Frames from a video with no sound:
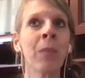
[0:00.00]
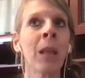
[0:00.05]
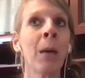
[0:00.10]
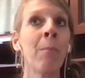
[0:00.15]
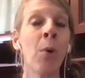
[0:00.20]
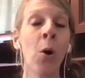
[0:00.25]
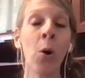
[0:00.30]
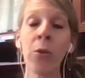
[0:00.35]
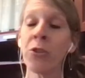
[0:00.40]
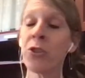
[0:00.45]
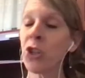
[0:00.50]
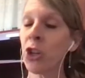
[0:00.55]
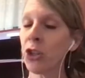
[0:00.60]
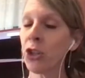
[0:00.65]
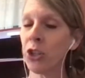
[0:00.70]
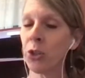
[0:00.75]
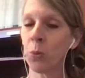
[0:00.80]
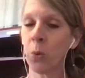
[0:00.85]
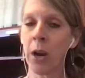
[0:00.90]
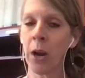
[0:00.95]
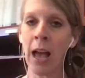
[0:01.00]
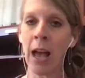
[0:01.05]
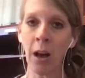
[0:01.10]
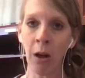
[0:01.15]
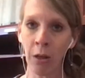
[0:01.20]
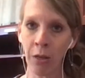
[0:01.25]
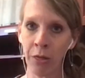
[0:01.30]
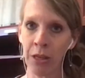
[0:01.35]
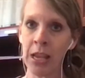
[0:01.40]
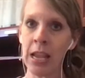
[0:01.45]
Both churches were
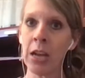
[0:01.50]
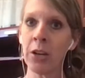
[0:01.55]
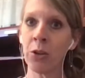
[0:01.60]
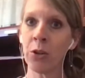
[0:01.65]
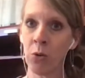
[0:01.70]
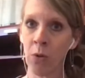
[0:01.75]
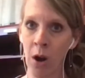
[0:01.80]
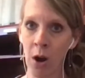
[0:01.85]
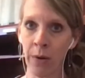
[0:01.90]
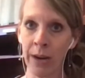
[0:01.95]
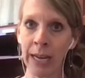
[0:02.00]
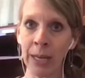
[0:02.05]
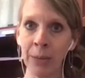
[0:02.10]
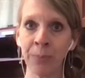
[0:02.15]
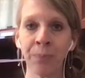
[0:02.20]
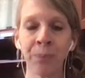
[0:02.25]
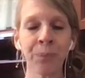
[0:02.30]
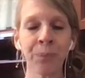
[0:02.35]
healthy and growing.